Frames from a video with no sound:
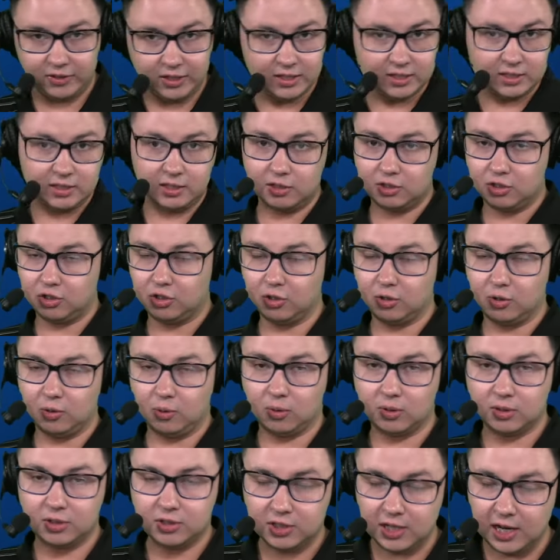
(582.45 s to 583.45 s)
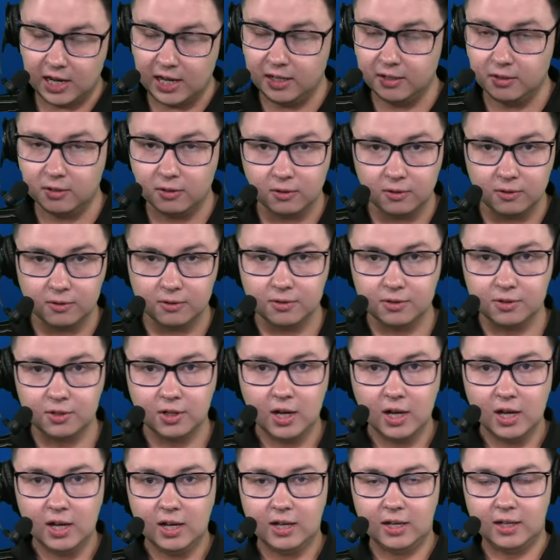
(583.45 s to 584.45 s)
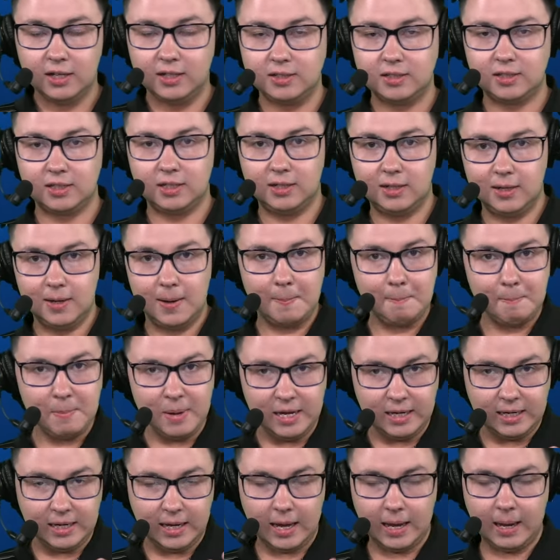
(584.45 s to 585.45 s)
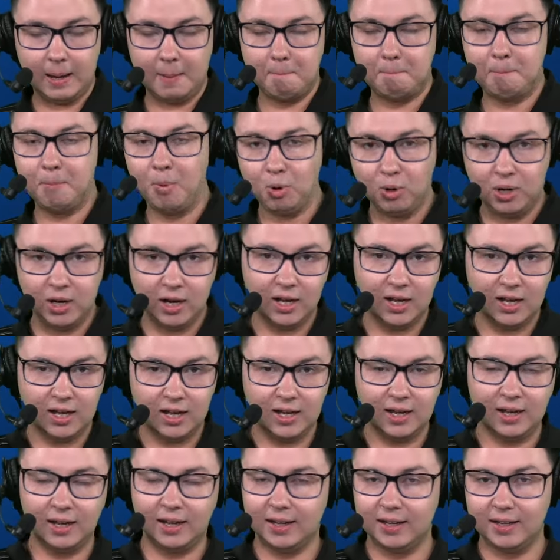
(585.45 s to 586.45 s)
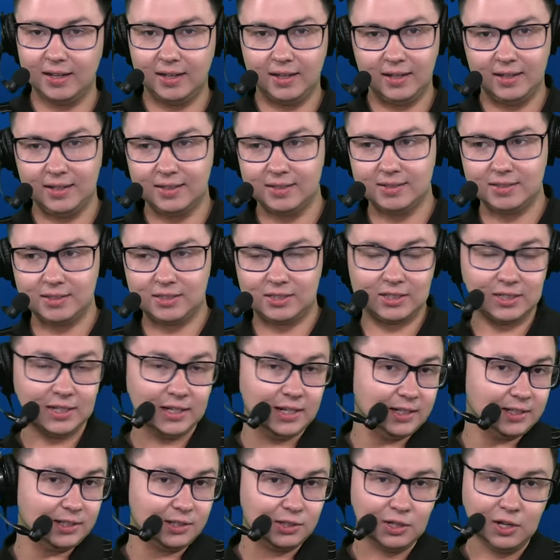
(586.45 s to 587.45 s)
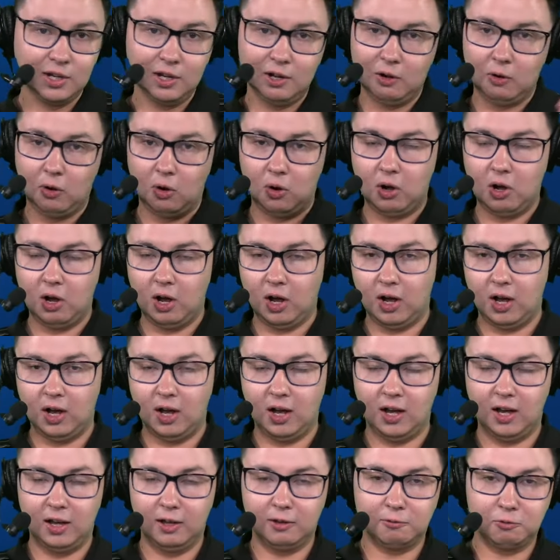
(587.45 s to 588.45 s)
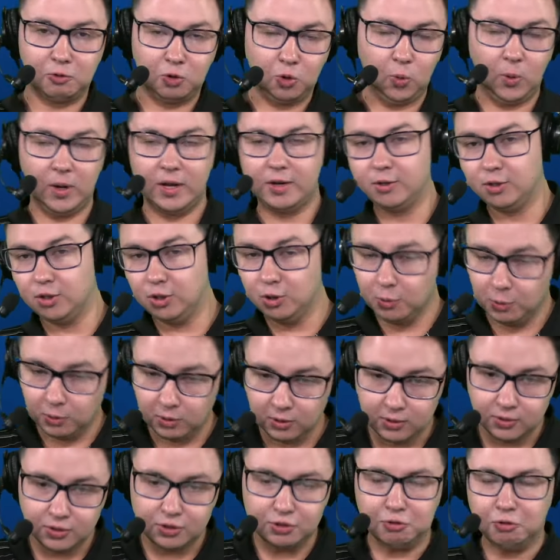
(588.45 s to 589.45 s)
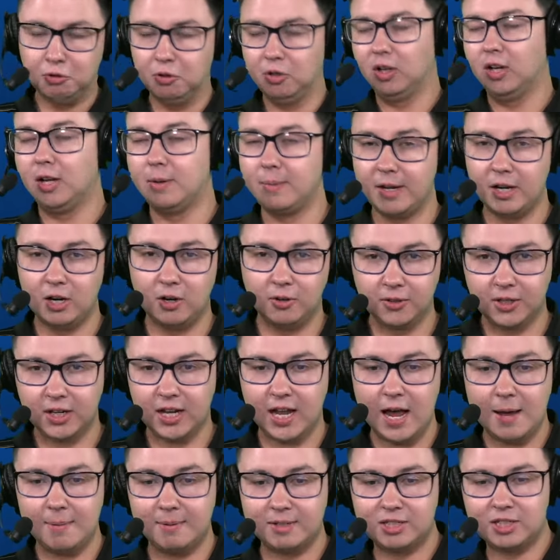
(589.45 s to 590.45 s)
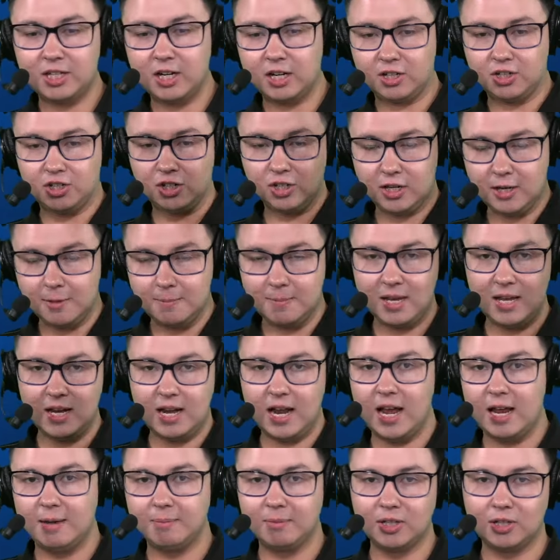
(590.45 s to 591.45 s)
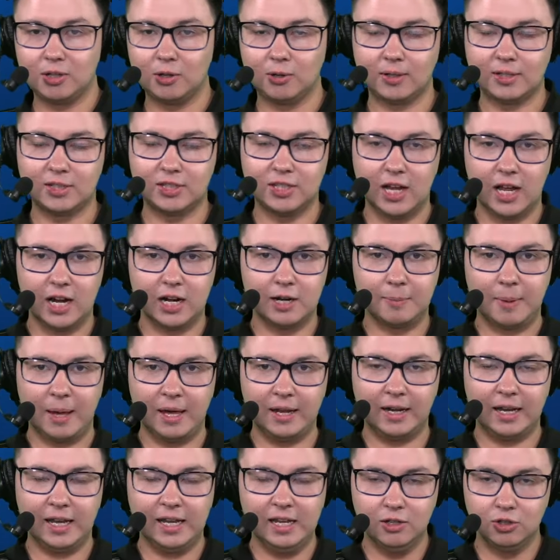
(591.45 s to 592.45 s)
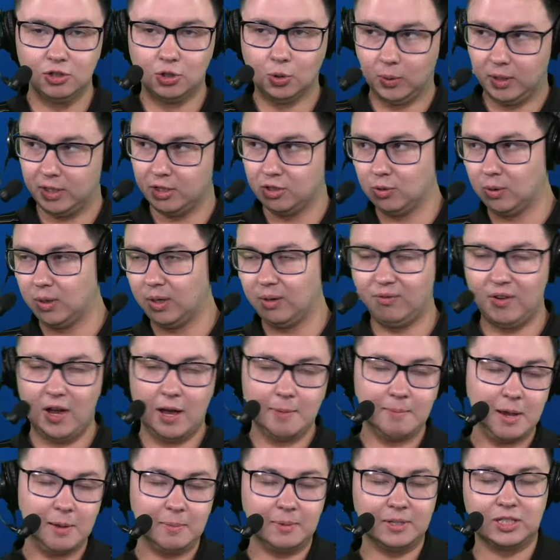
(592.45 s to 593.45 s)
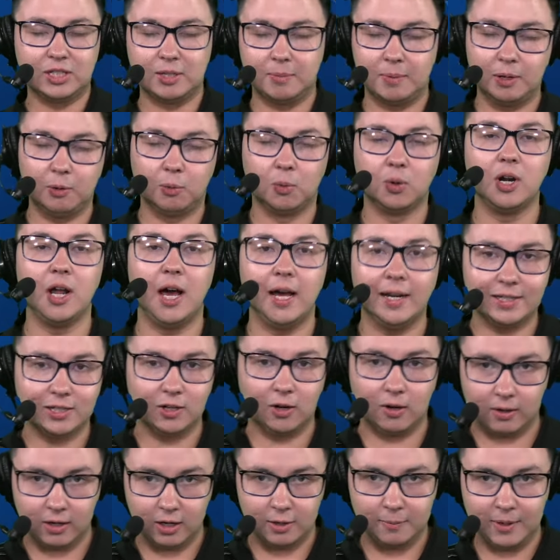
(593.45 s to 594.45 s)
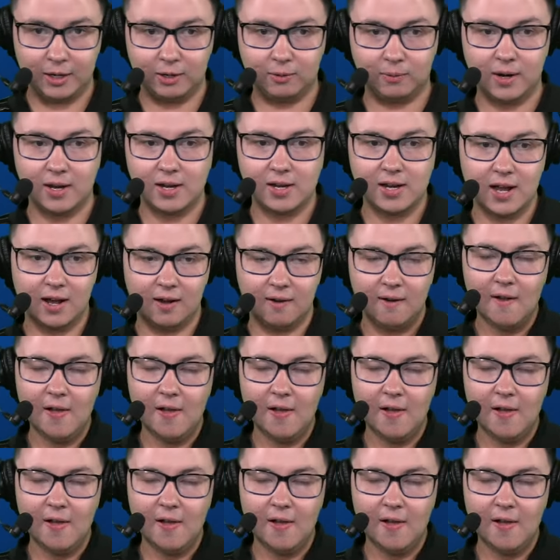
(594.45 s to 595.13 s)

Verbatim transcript: Is it Shedeur Sanders? Is it Mike Buga? Is it uh, Quinn Ewers? Let me know in the comment section. Give me a name that you're excited about in 2025. Maybe it's somebody we're not talking about right now.